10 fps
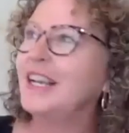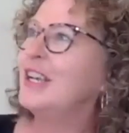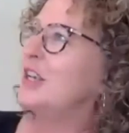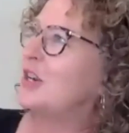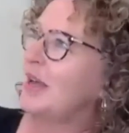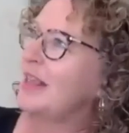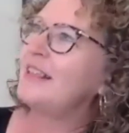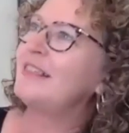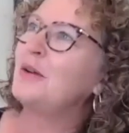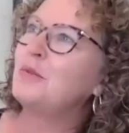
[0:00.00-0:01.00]
I
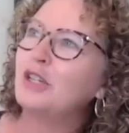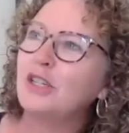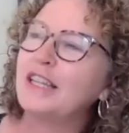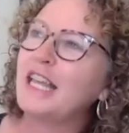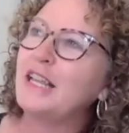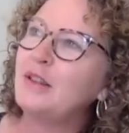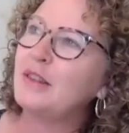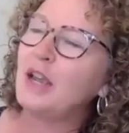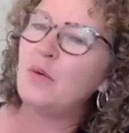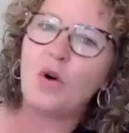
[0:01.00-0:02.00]
think
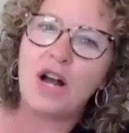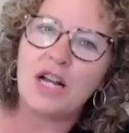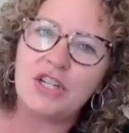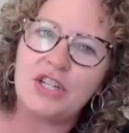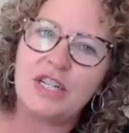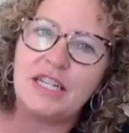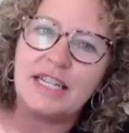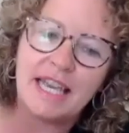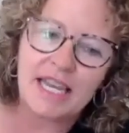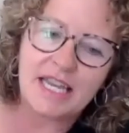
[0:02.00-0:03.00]
they watched
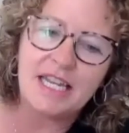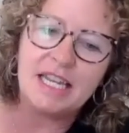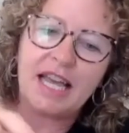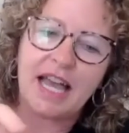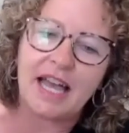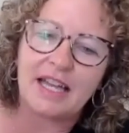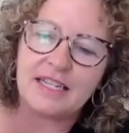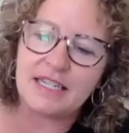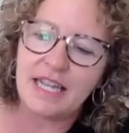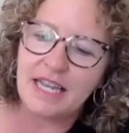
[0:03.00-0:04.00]
Katie
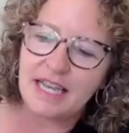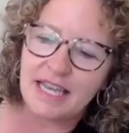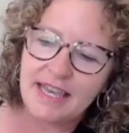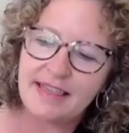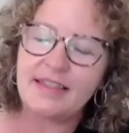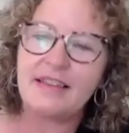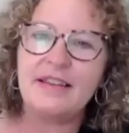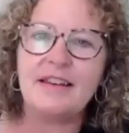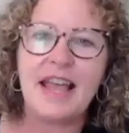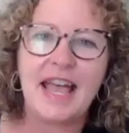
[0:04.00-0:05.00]
and
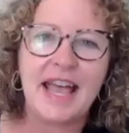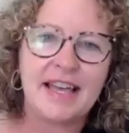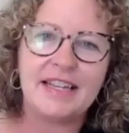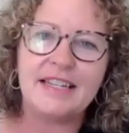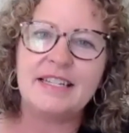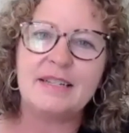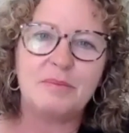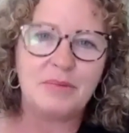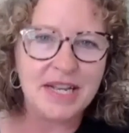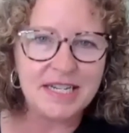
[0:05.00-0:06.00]
Ethan and
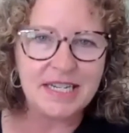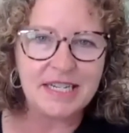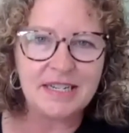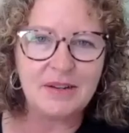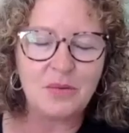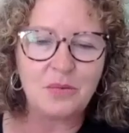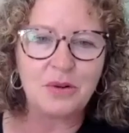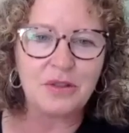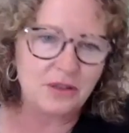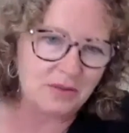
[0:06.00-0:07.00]
Brendan were
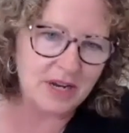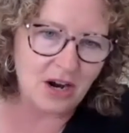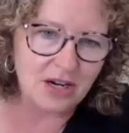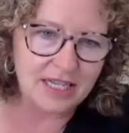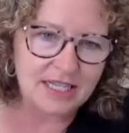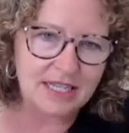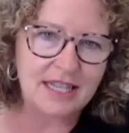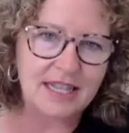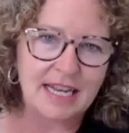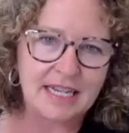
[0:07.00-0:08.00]
the 3 artists at
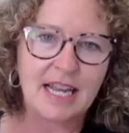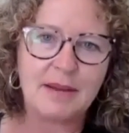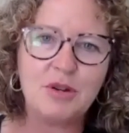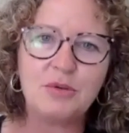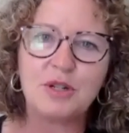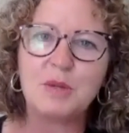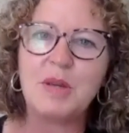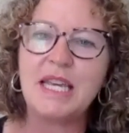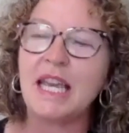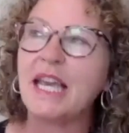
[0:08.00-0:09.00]
that time who were
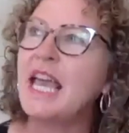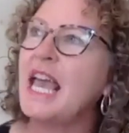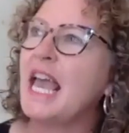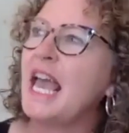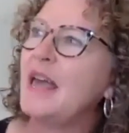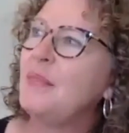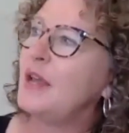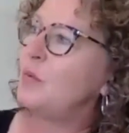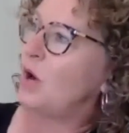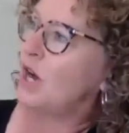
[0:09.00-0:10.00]
speaking, and
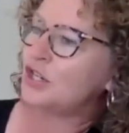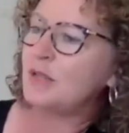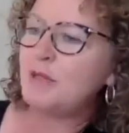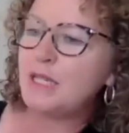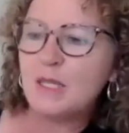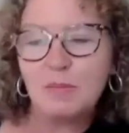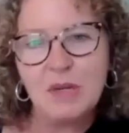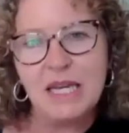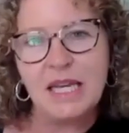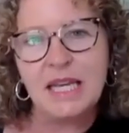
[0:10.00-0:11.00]
they watched them
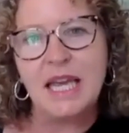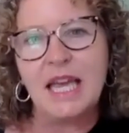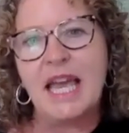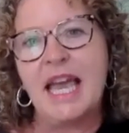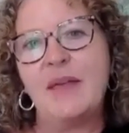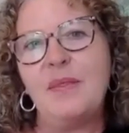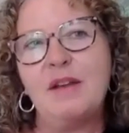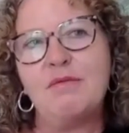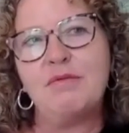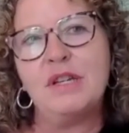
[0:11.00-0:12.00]
speak, and
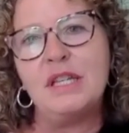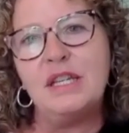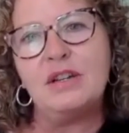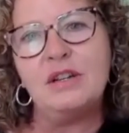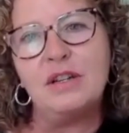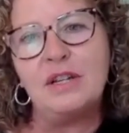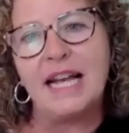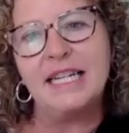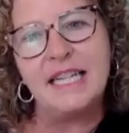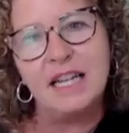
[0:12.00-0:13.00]
they really could
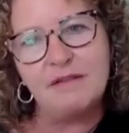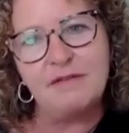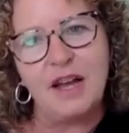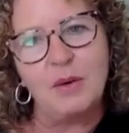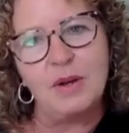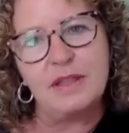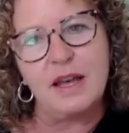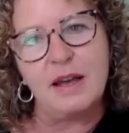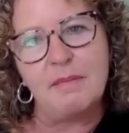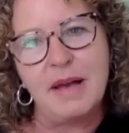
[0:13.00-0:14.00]
identify with
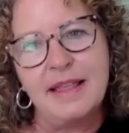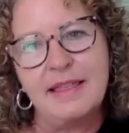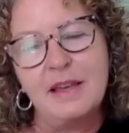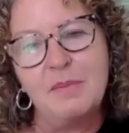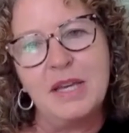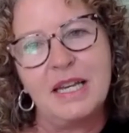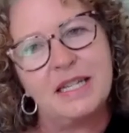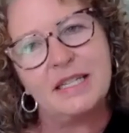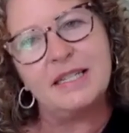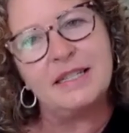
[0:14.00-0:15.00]
them. I think
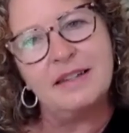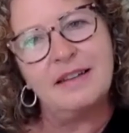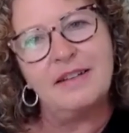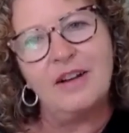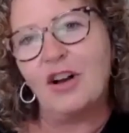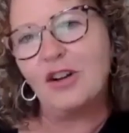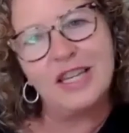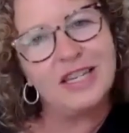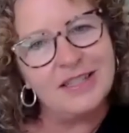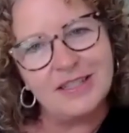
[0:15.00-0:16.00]
because all
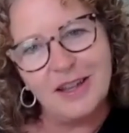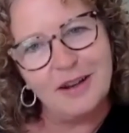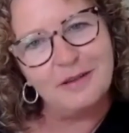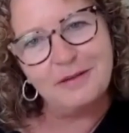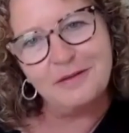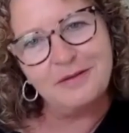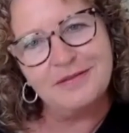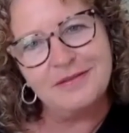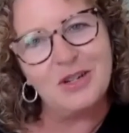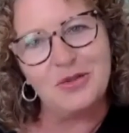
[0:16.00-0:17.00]
kids love
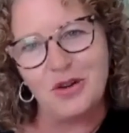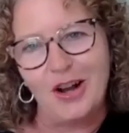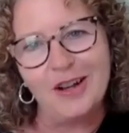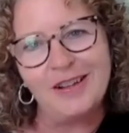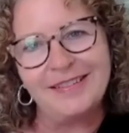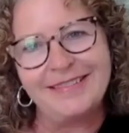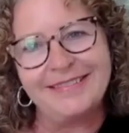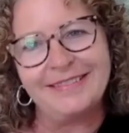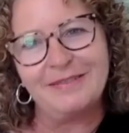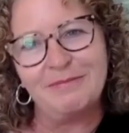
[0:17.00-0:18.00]
to draw.
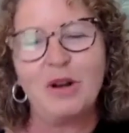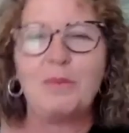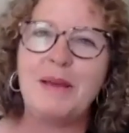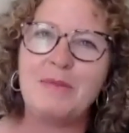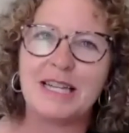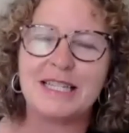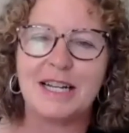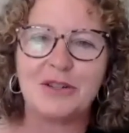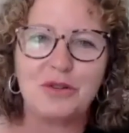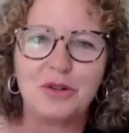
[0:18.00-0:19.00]
Well, maybe that's
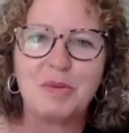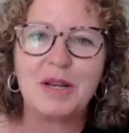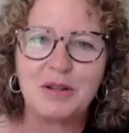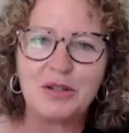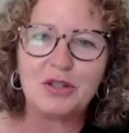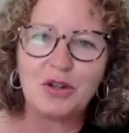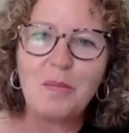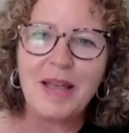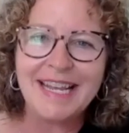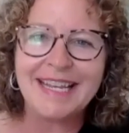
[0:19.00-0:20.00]
not true, but so
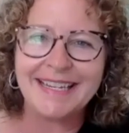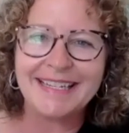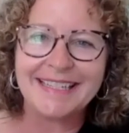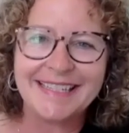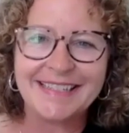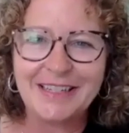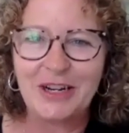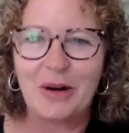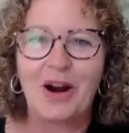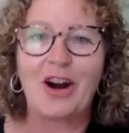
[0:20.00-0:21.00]
many kids,
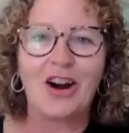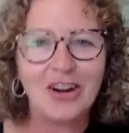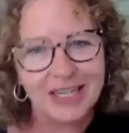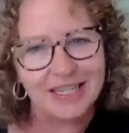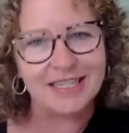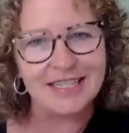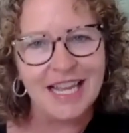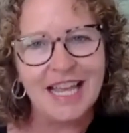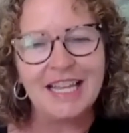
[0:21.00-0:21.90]
are artists.